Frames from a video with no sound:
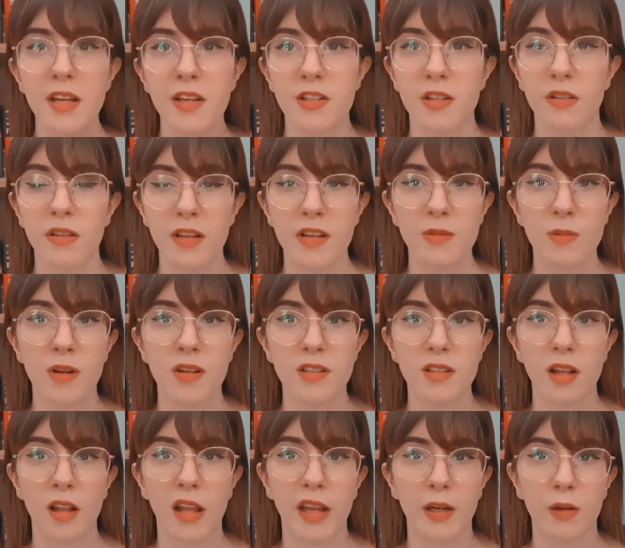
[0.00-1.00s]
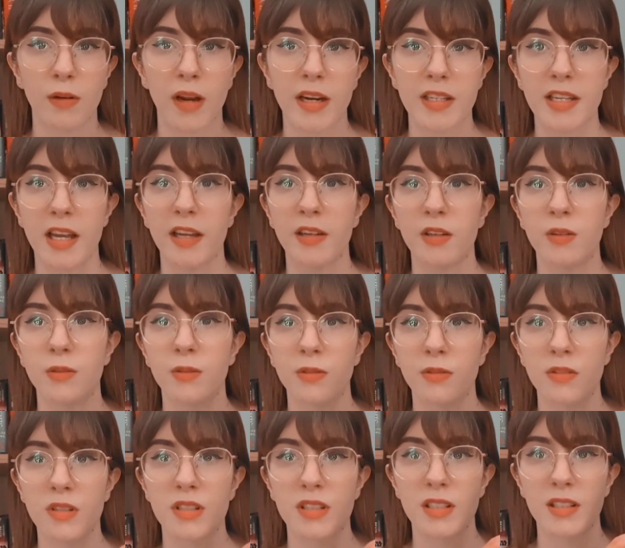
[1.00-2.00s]
So these ones are like
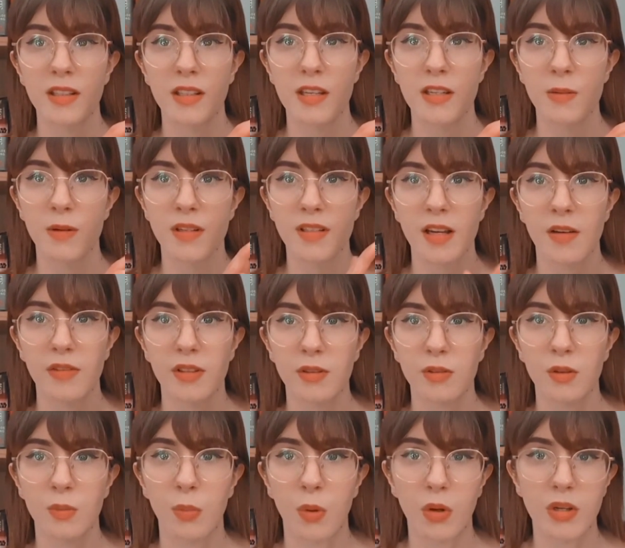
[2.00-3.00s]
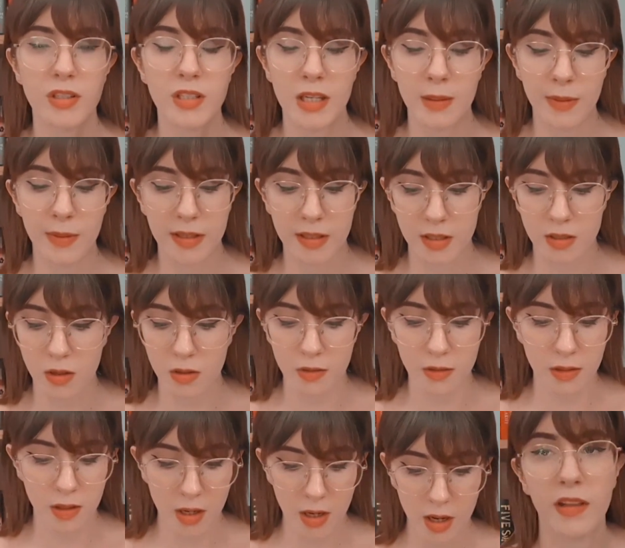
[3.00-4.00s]
rectangles, these ones have little pointy bits on,
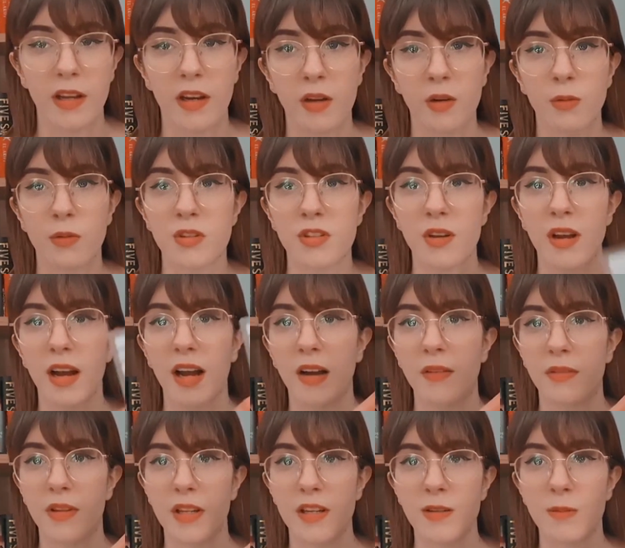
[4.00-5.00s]
and then I also have these